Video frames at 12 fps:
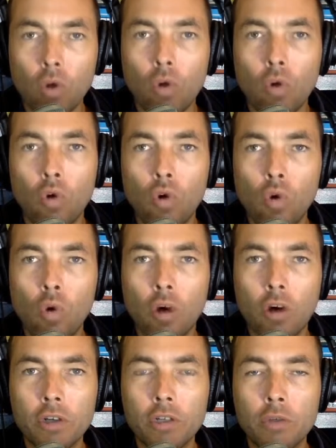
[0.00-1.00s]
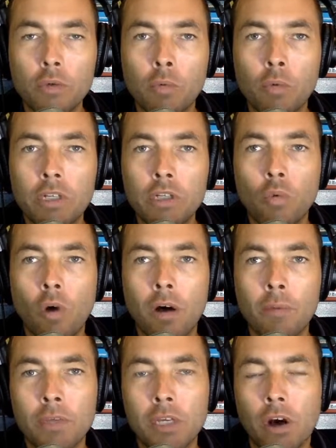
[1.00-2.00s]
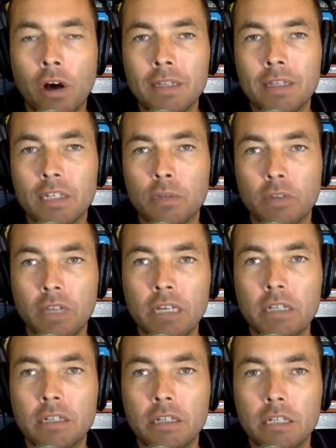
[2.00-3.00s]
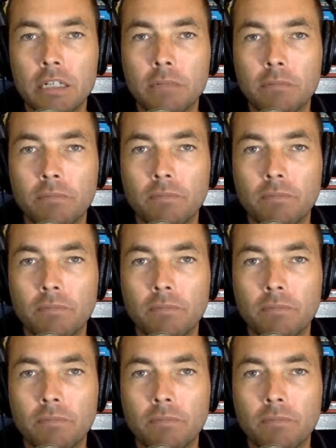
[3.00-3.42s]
who are you and what do you want beyond this relationship?